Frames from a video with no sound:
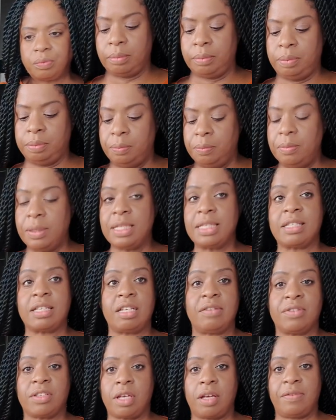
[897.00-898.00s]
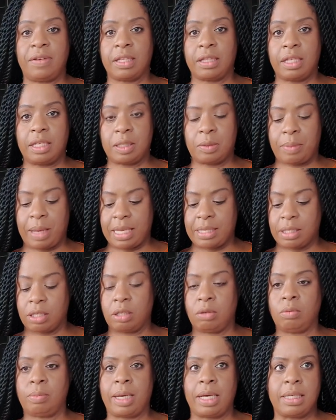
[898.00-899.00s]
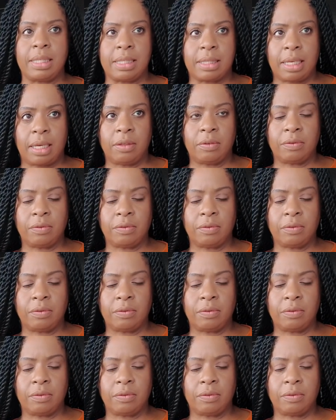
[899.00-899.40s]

Instead of serving this pasta all by itself,